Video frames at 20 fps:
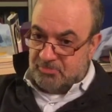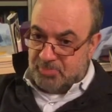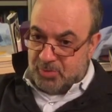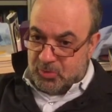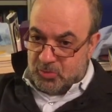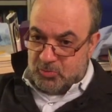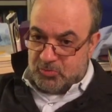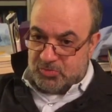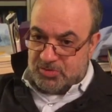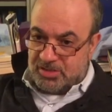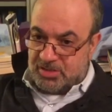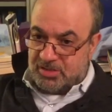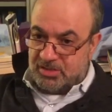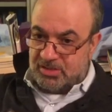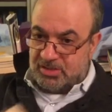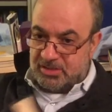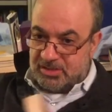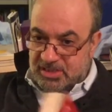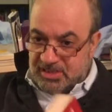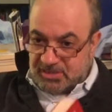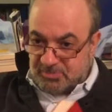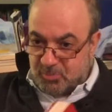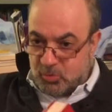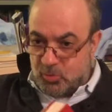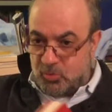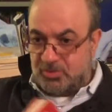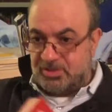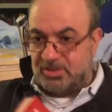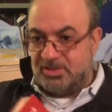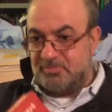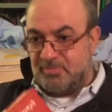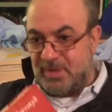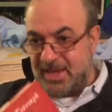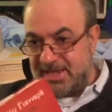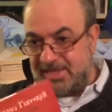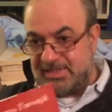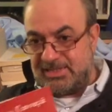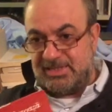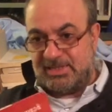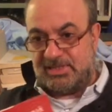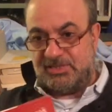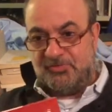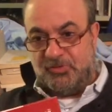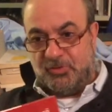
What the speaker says: posed in this book the basis